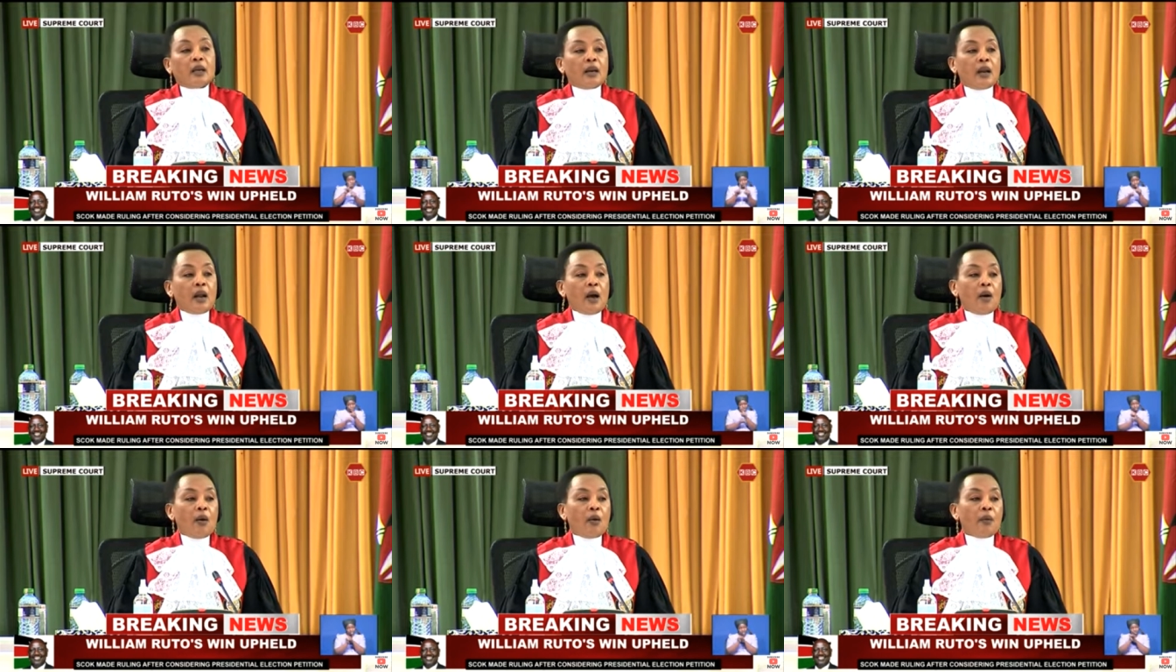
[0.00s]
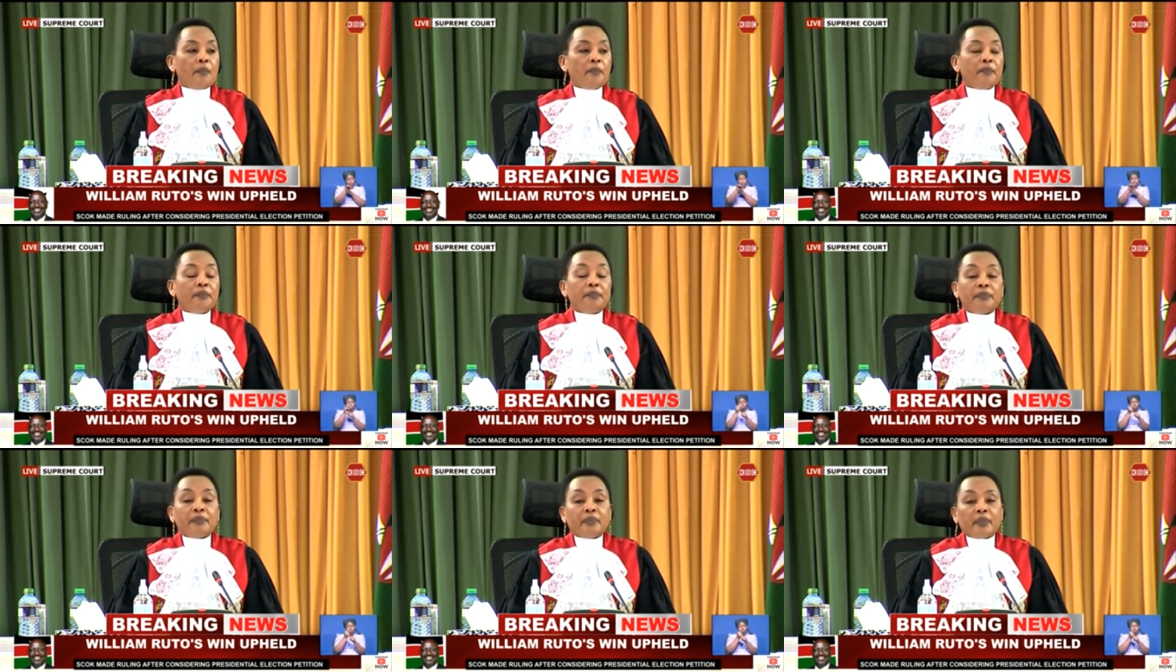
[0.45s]
And
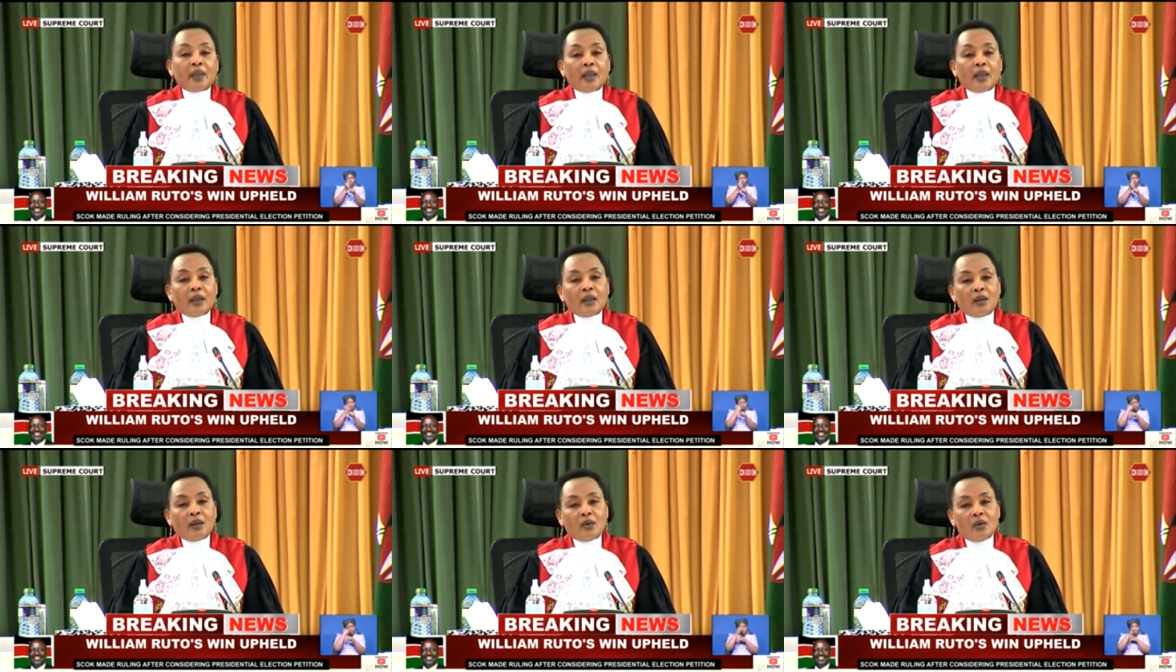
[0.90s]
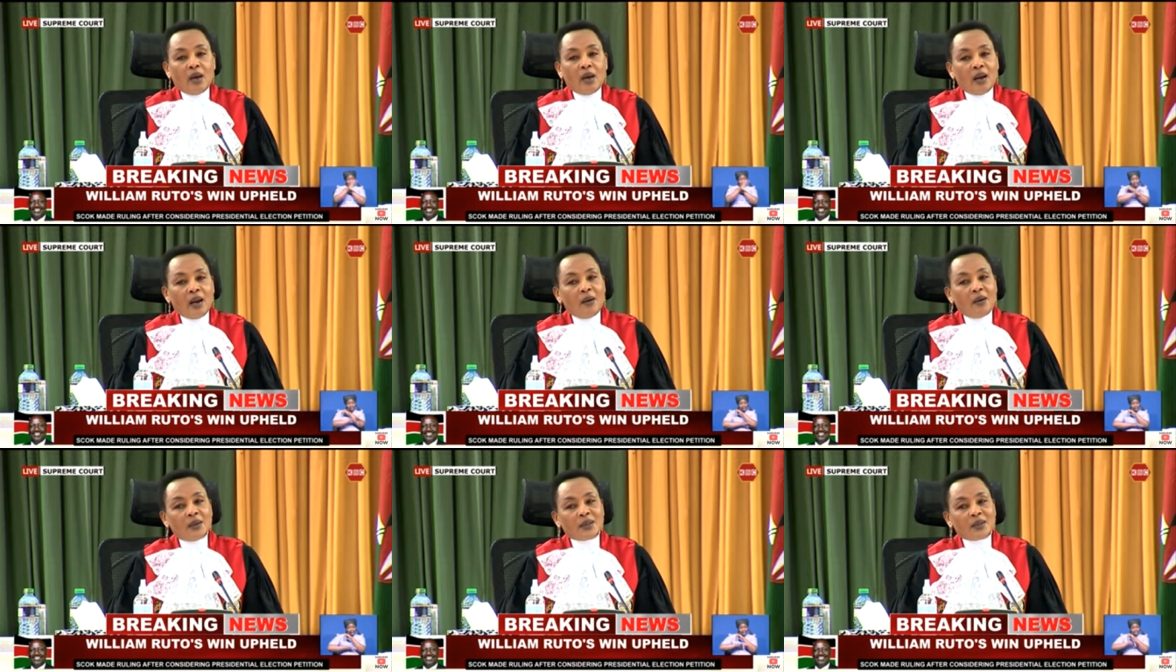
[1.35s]
now you
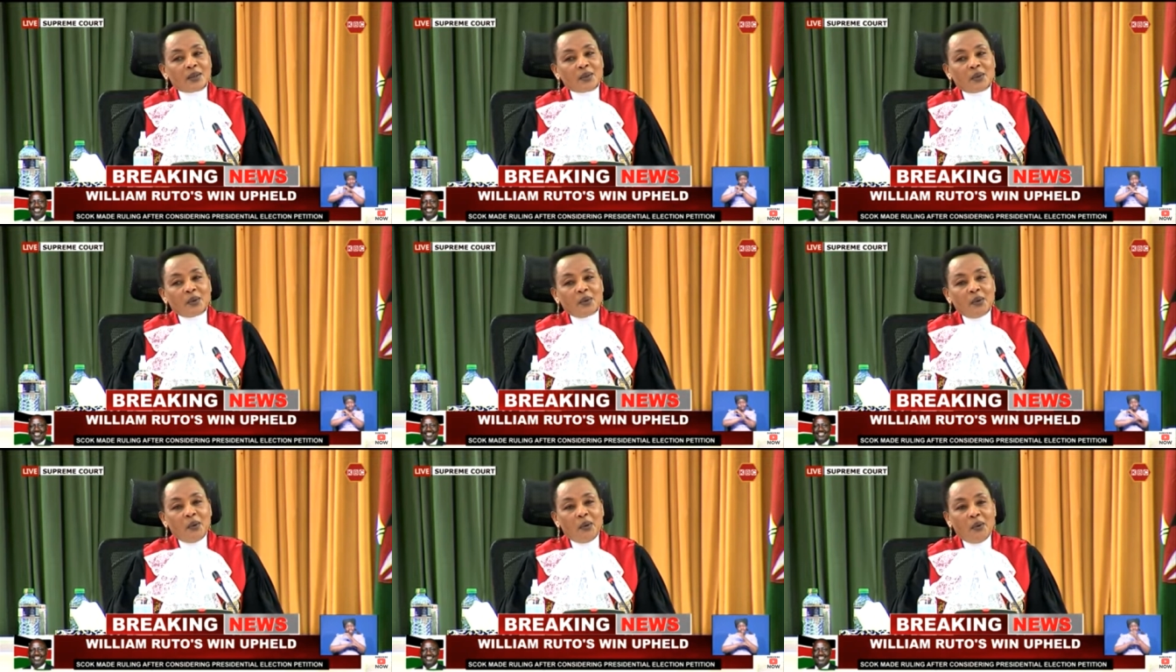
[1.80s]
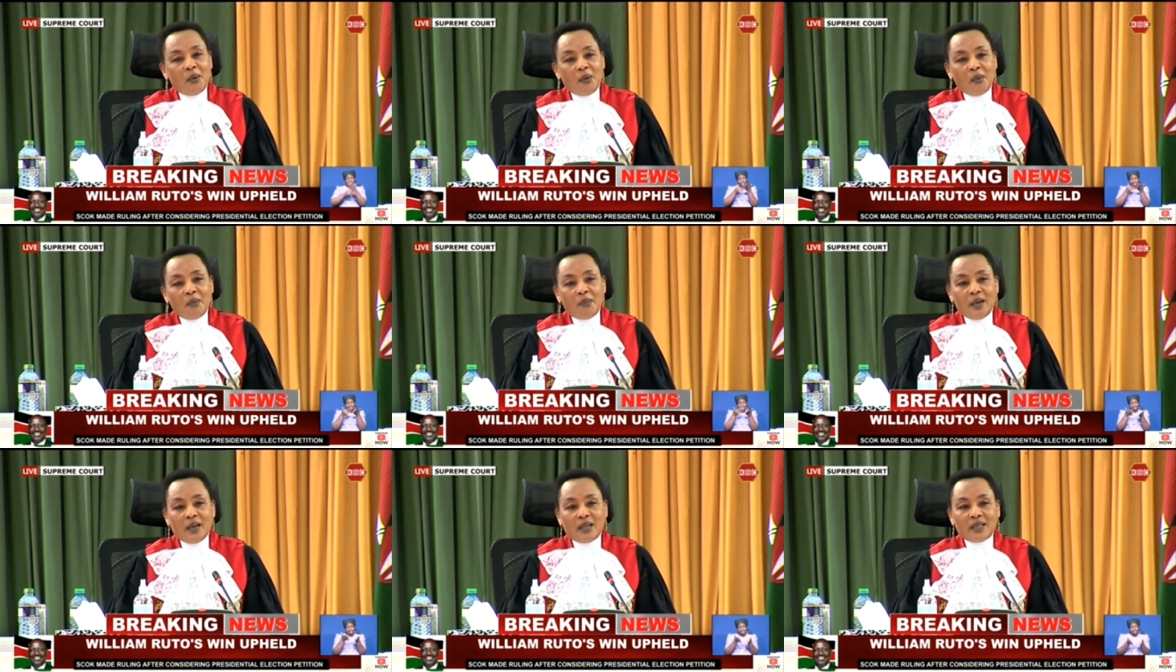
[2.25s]
allow us to go
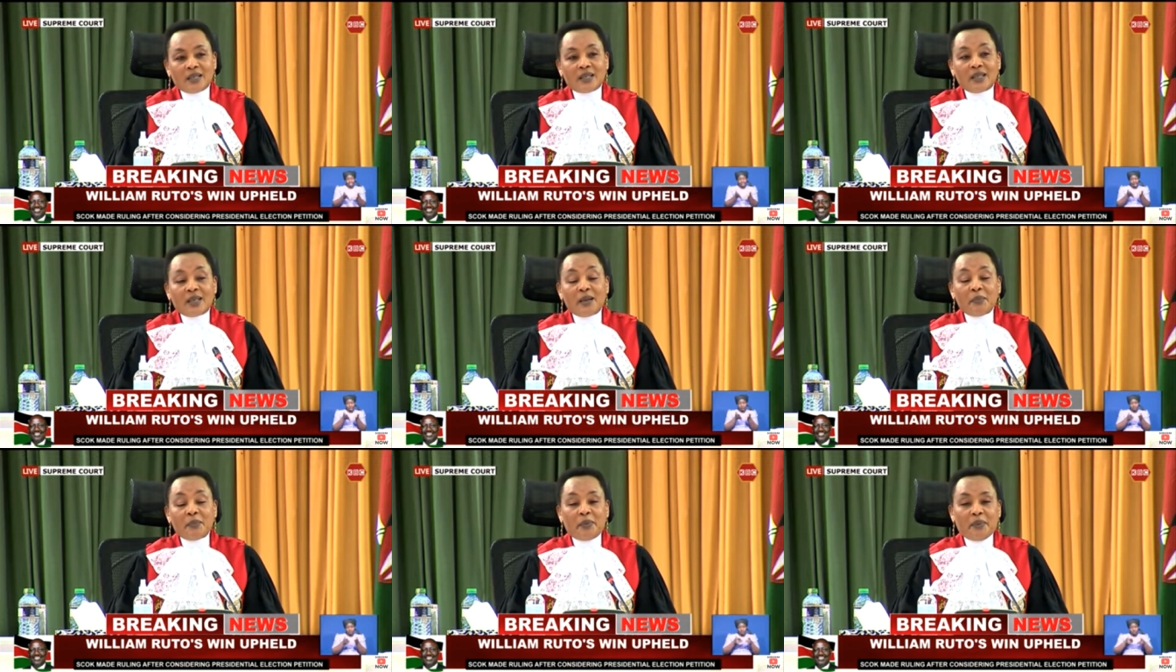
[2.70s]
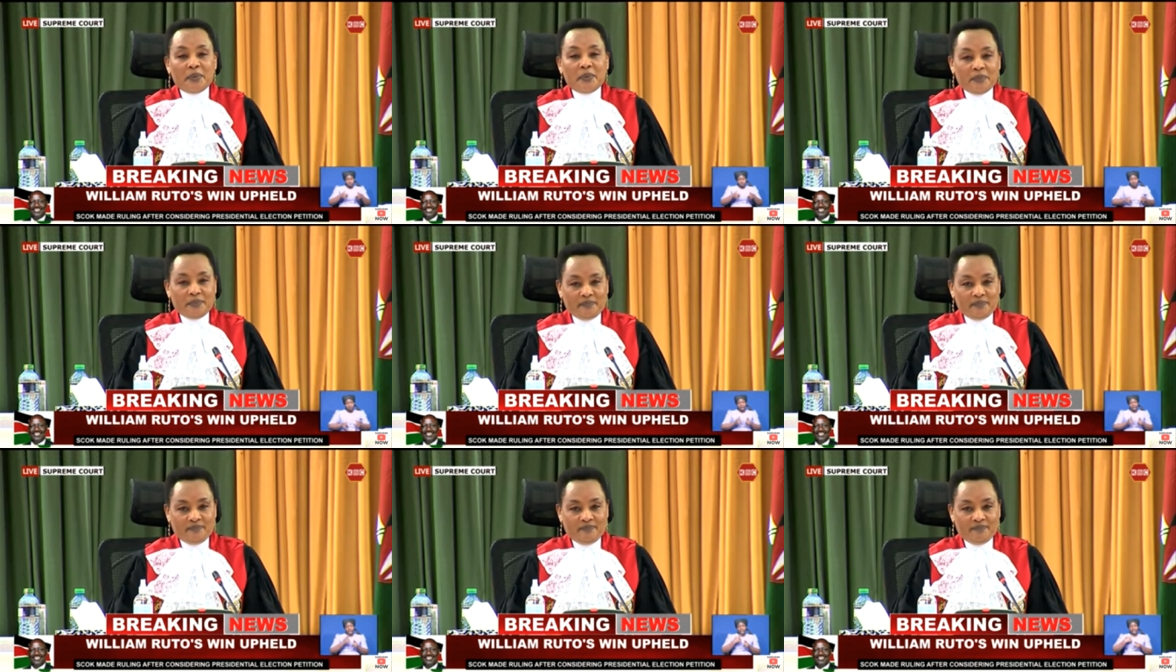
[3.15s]
home and sleep.
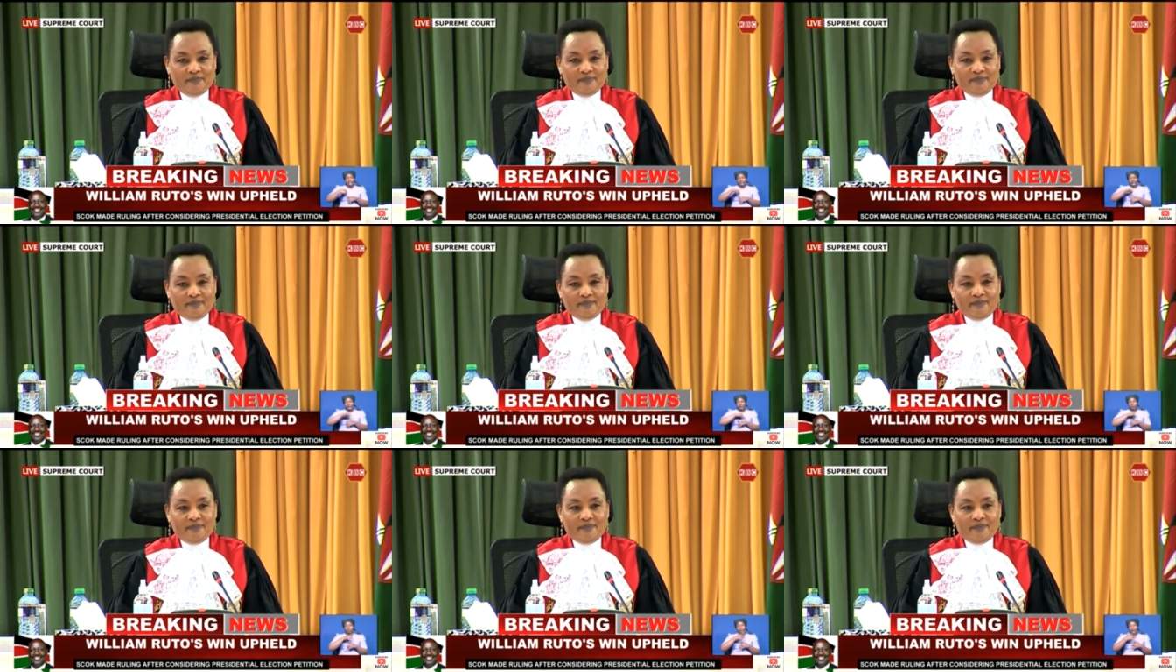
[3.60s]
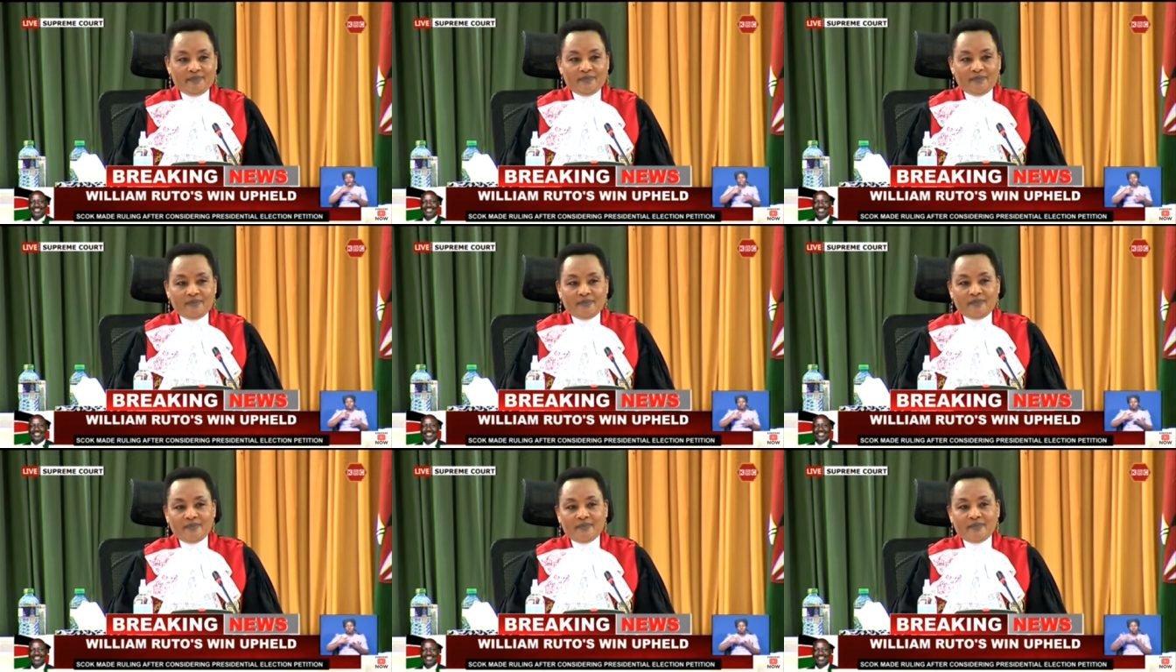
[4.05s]

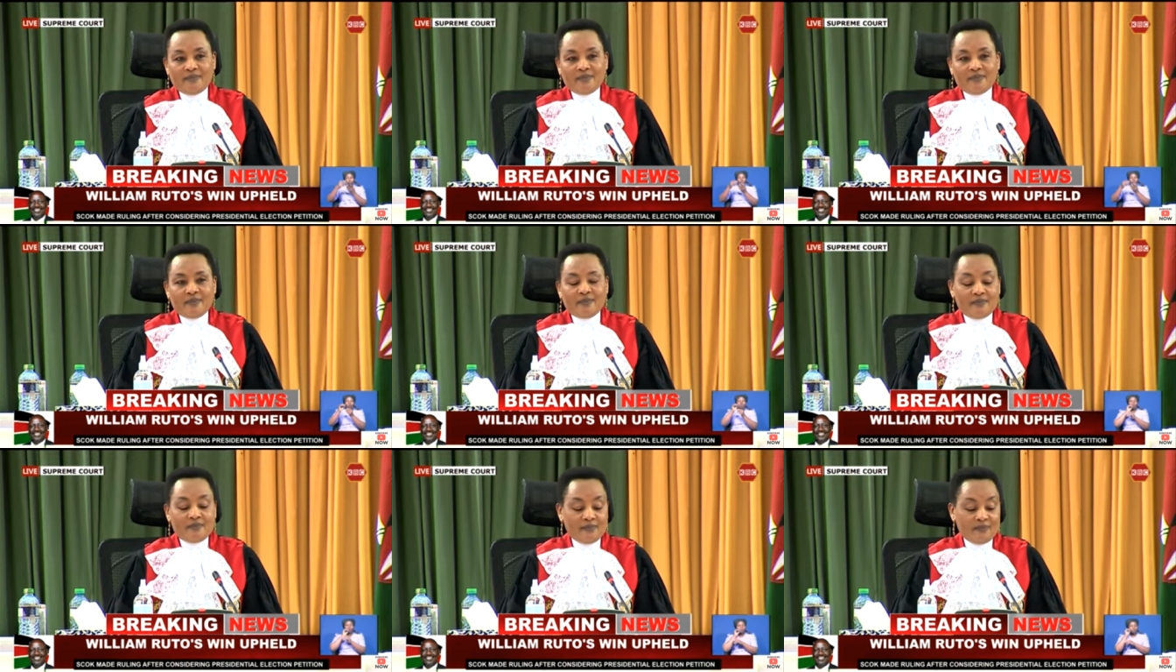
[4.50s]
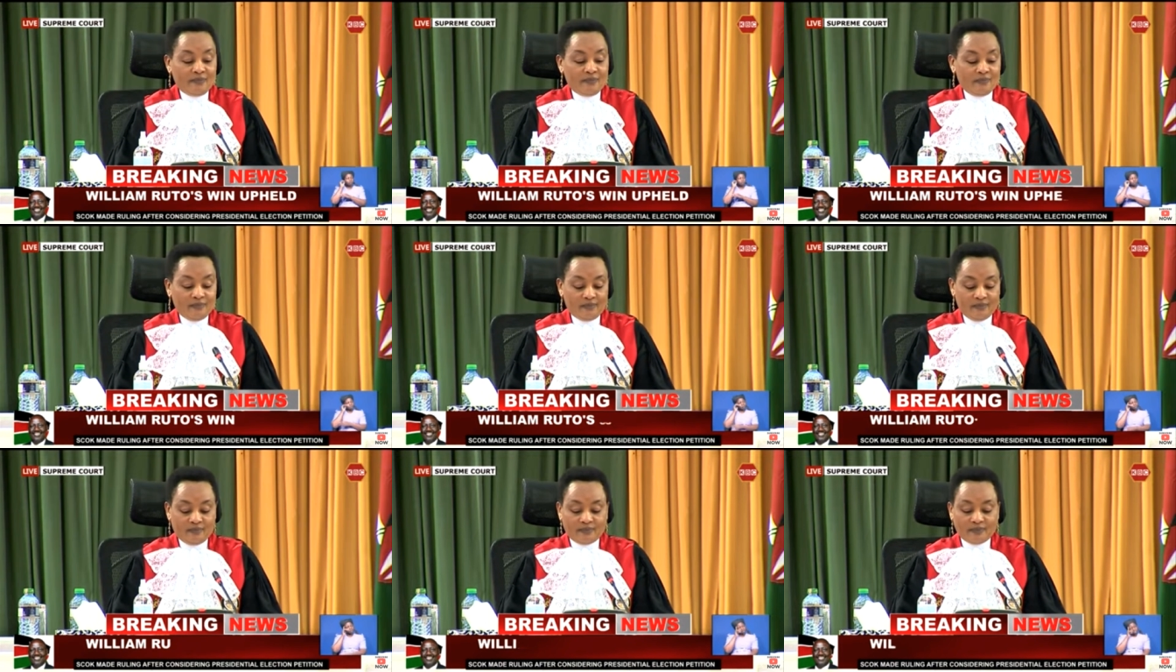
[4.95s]
Thank you.
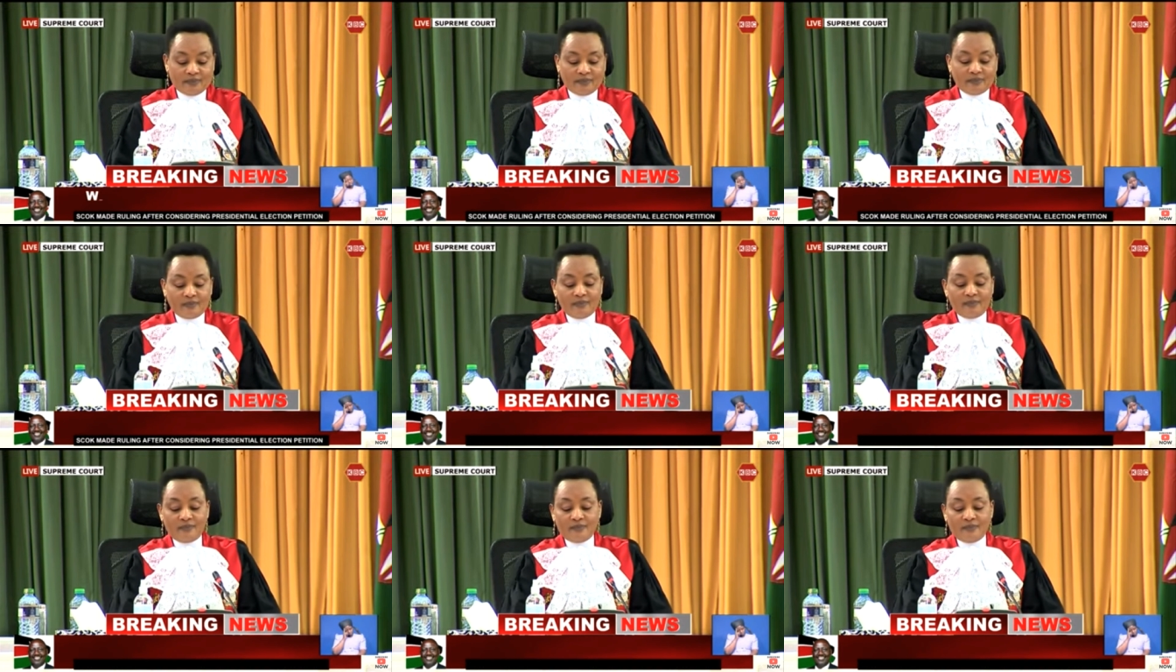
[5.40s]
The court is